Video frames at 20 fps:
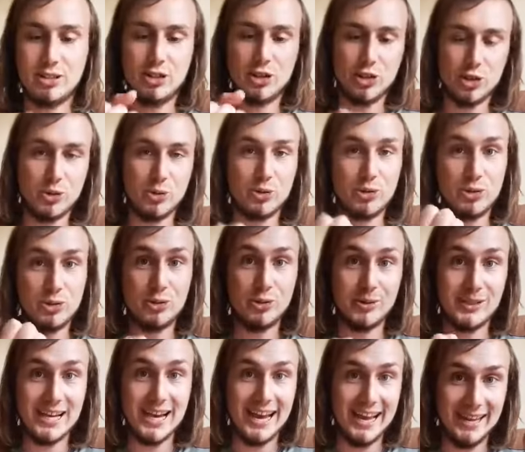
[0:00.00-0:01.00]
do
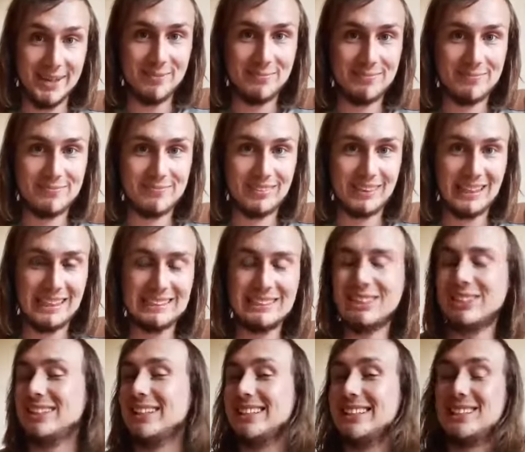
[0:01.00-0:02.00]
today. So
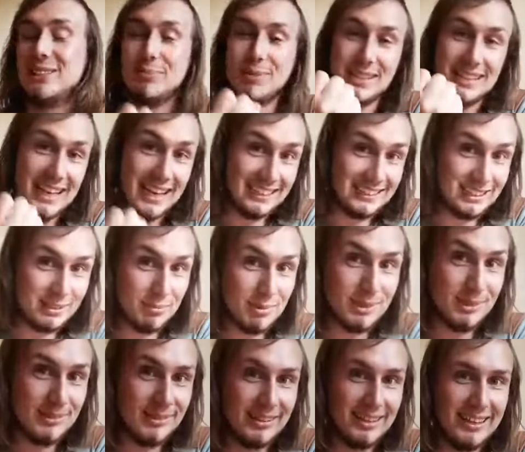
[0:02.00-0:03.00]
it needs to be
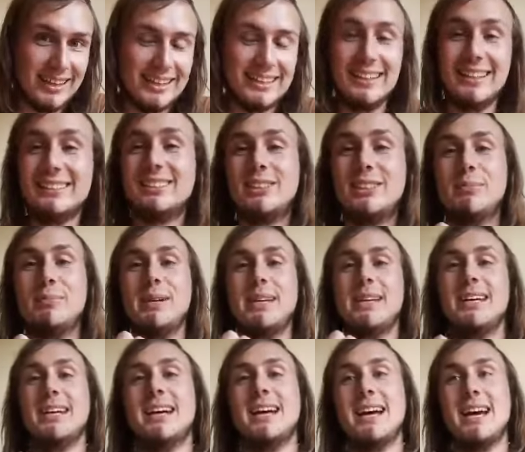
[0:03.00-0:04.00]
tangible, it needs to
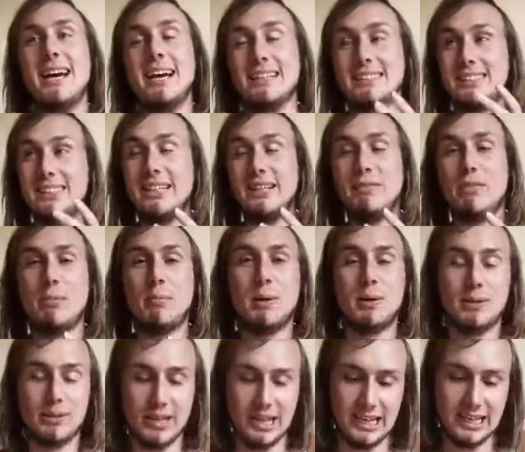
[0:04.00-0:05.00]
be
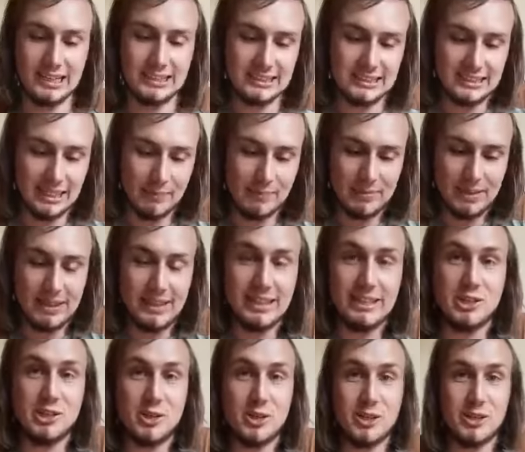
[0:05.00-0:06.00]
achievable, something
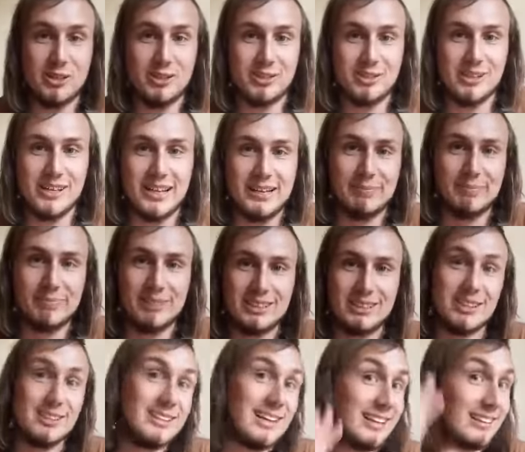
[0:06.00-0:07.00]
that you can do today.
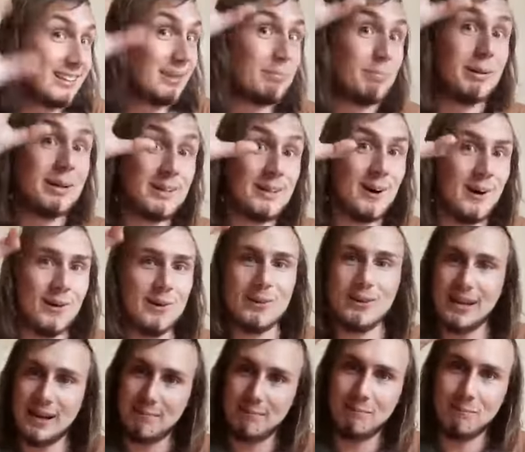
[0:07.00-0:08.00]
So take that big goal
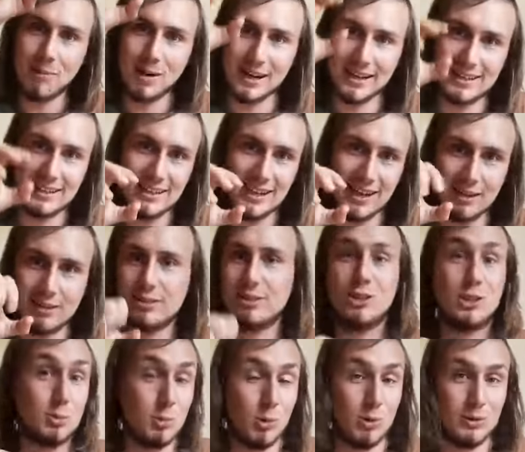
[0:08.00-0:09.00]
and break it down into
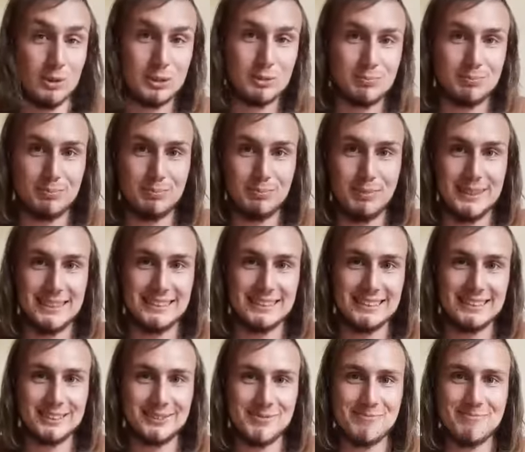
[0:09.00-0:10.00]
smallest
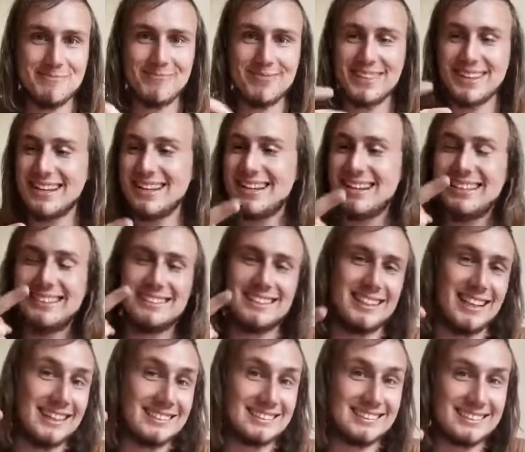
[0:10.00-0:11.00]
pieces. So
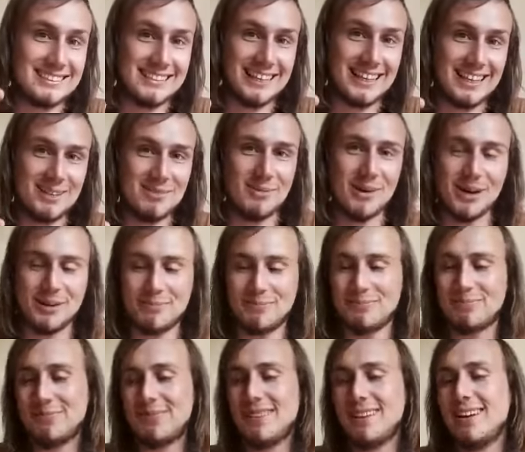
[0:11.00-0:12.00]
that's the second one.
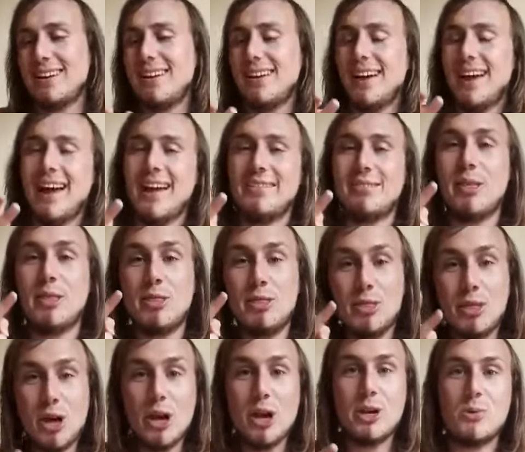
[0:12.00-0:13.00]
And the
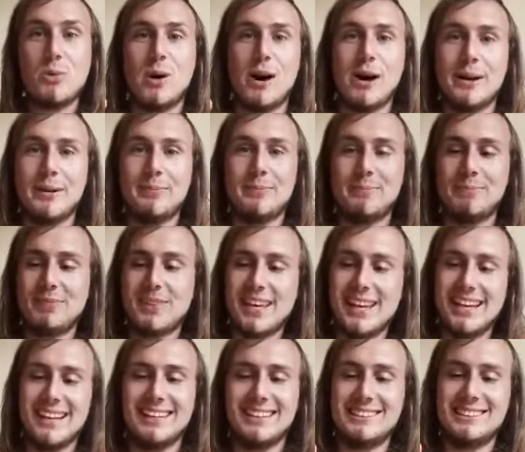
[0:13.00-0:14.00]
third one
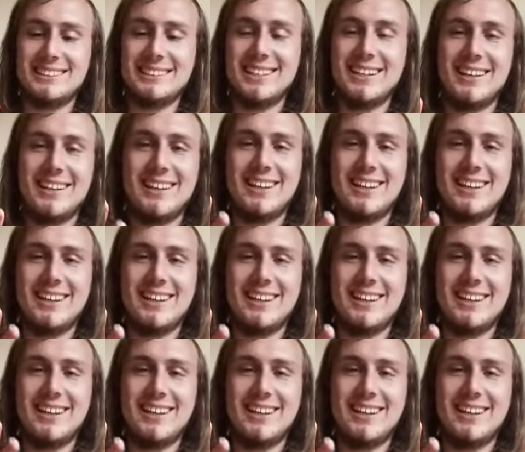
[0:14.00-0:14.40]
is